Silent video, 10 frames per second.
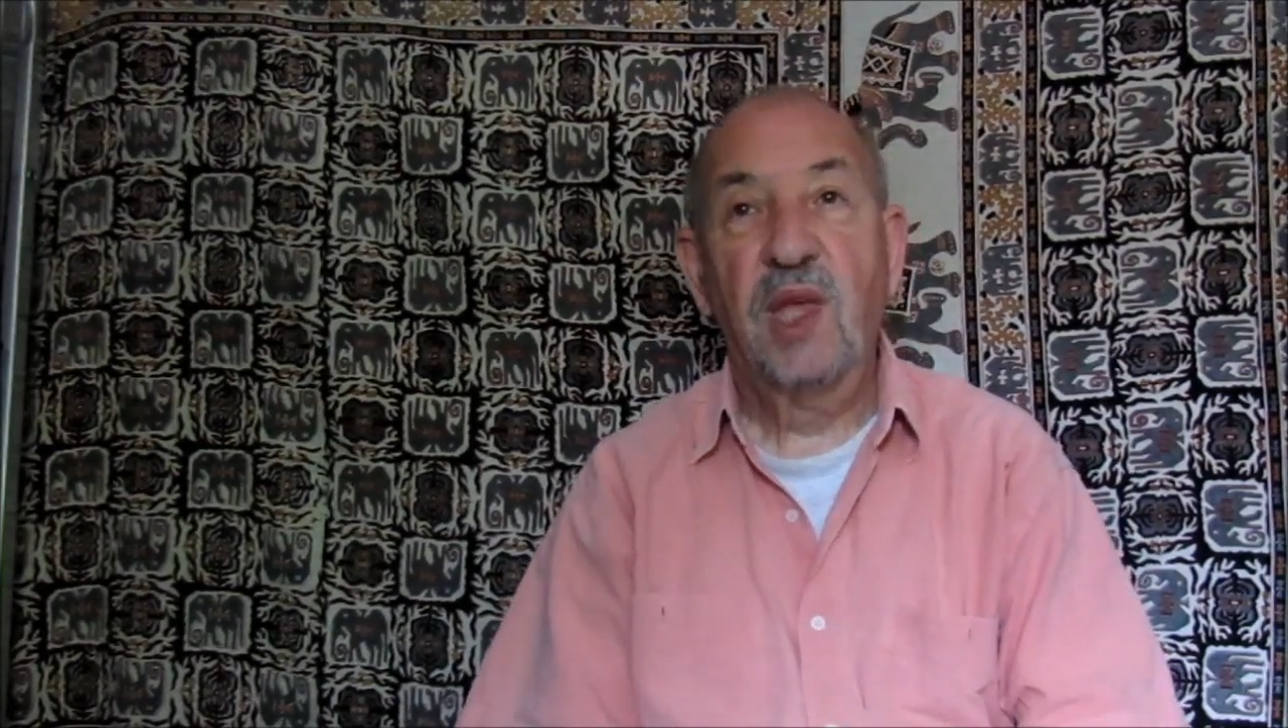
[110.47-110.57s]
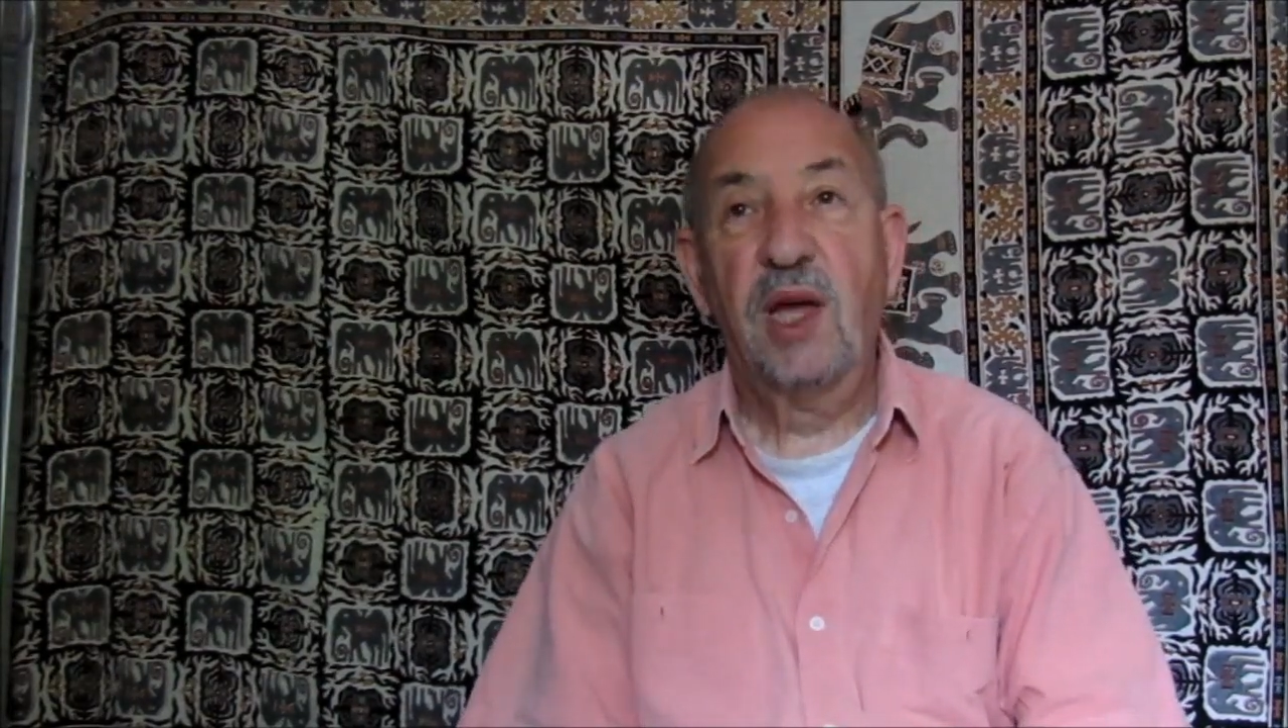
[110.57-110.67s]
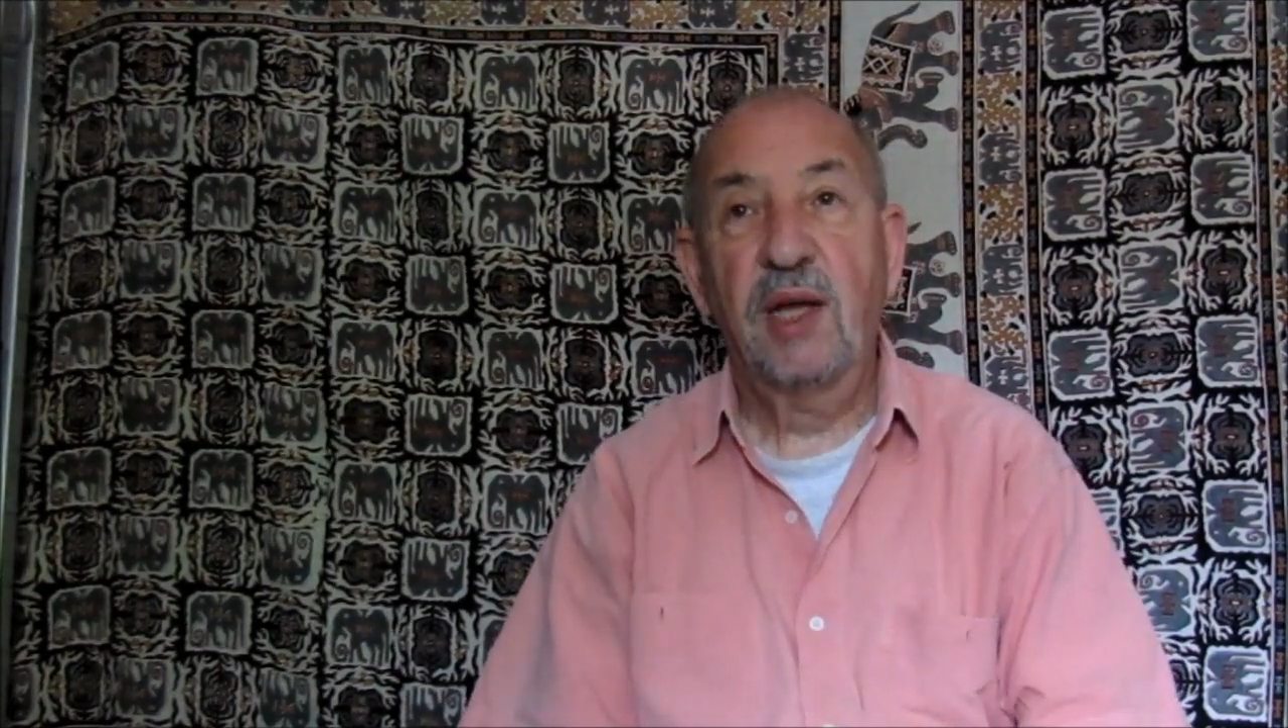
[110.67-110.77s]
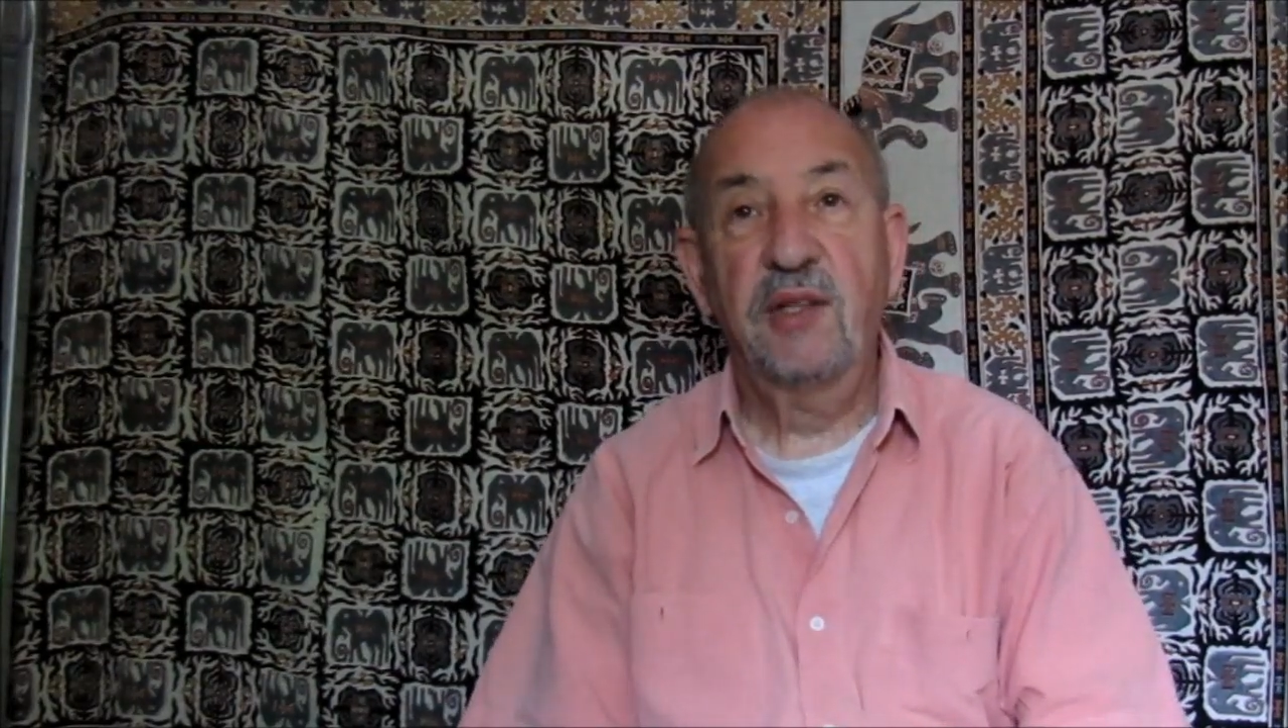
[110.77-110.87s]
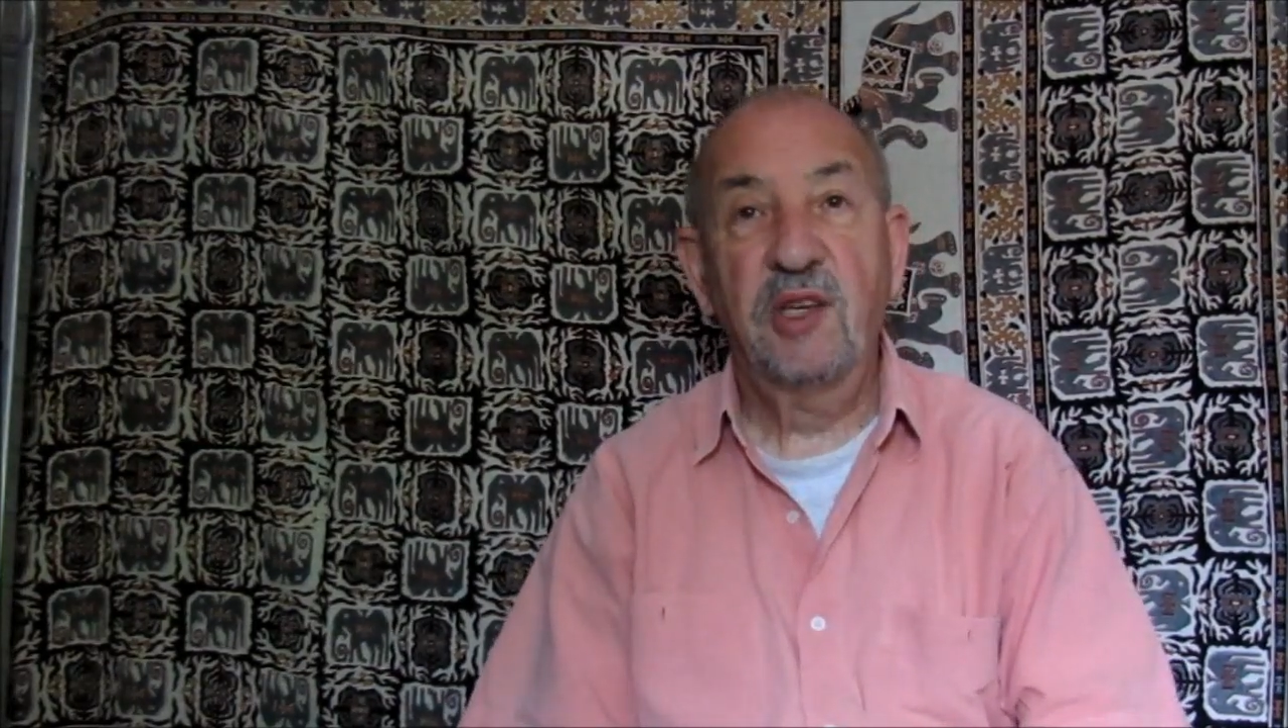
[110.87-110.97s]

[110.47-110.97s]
and the